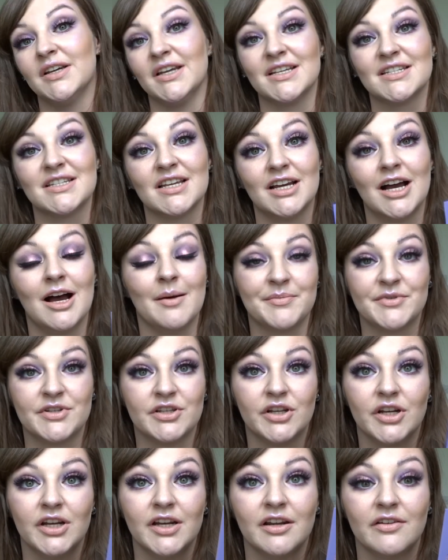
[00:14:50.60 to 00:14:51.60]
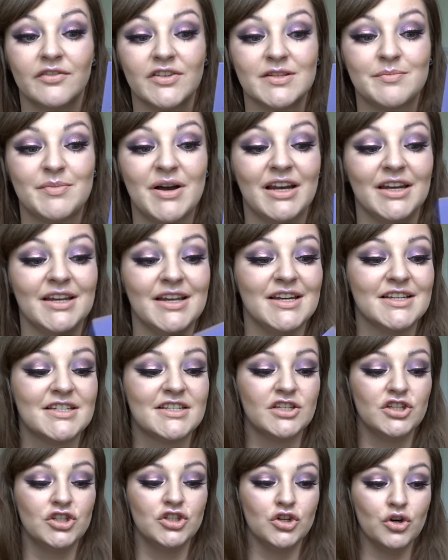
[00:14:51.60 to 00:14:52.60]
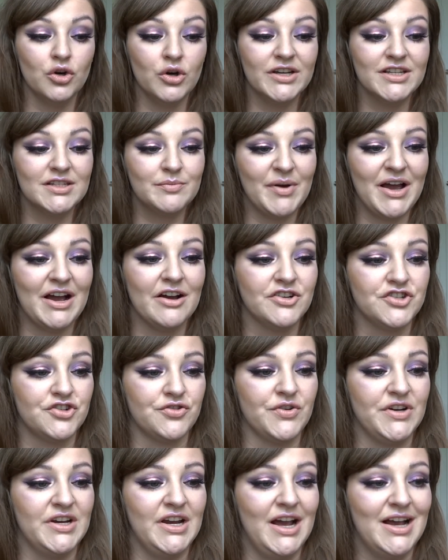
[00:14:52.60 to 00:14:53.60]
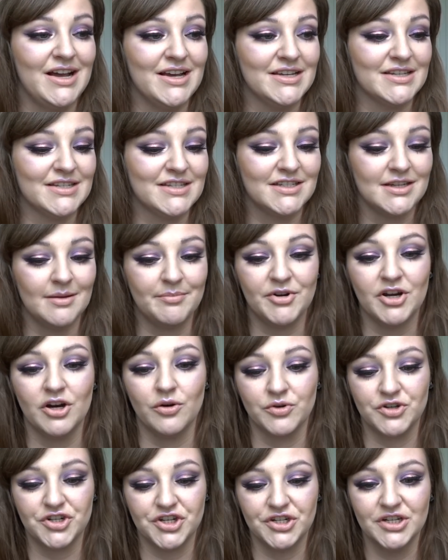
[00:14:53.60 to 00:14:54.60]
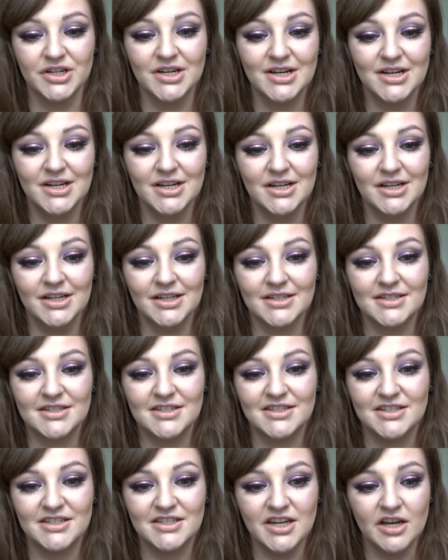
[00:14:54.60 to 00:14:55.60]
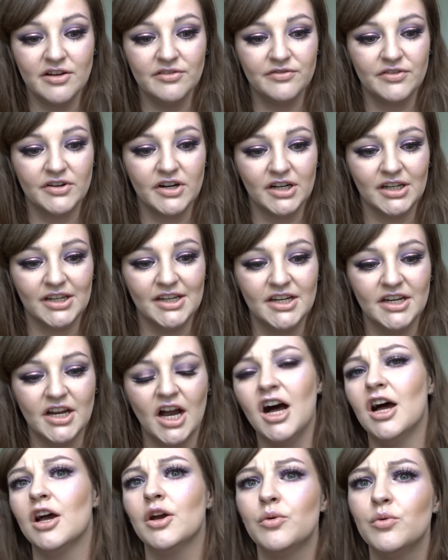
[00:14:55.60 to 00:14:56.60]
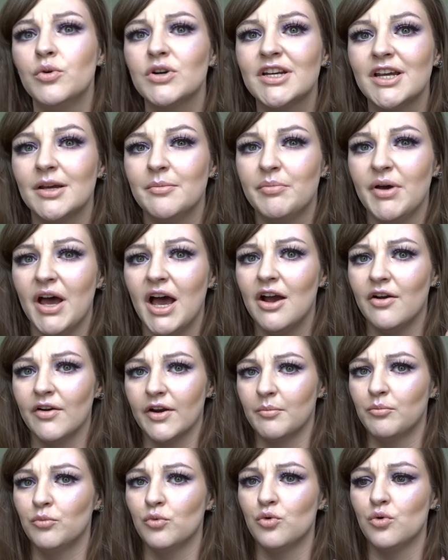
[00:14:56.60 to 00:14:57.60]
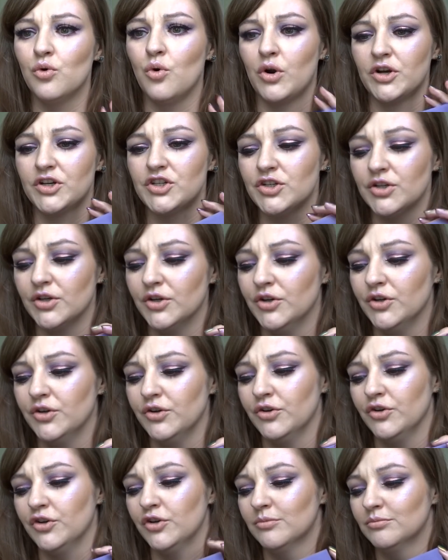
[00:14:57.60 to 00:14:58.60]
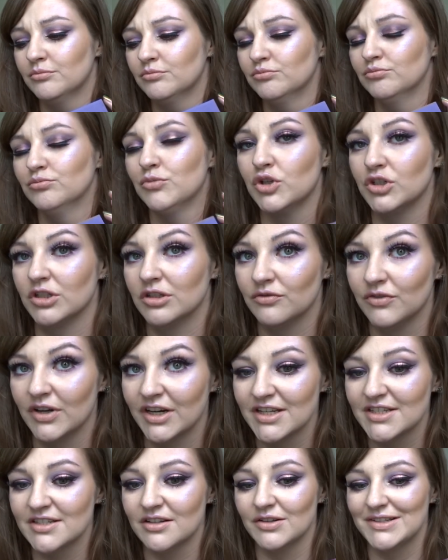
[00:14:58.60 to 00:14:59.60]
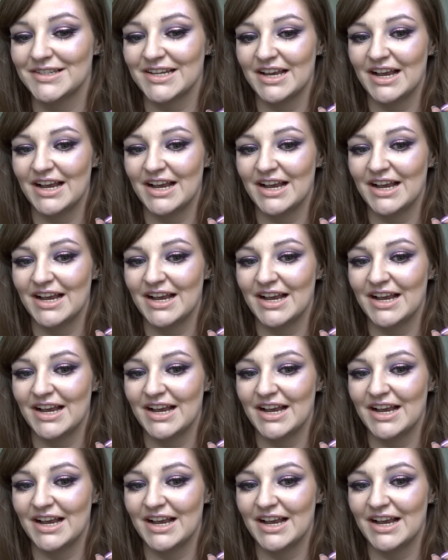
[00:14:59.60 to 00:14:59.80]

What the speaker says: But yes, I absolutely love this palette. It's not as powdery as Subculture. Definitely, I would compare it more to Modern Renaissance.